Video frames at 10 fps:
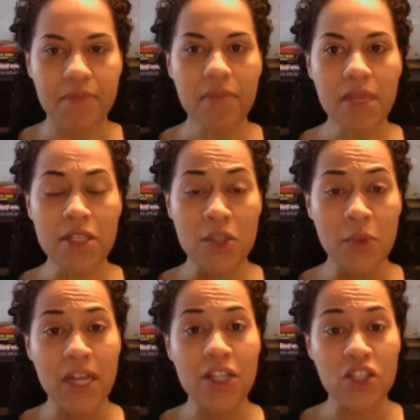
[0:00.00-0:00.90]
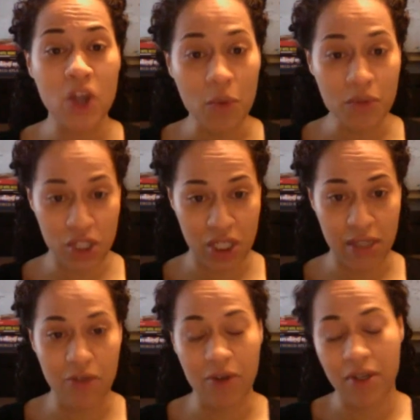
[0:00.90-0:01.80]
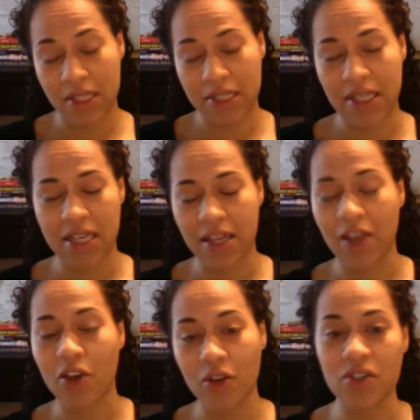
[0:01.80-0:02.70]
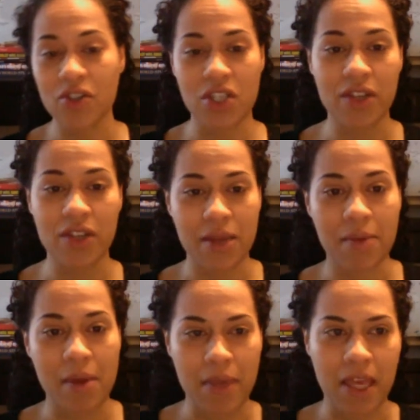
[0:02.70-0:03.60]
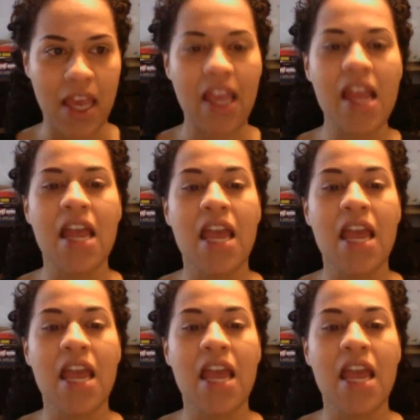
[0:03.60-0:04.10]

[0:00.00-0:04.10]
So when I don't chill, or in this case, I couldn't chill this upcoming cake,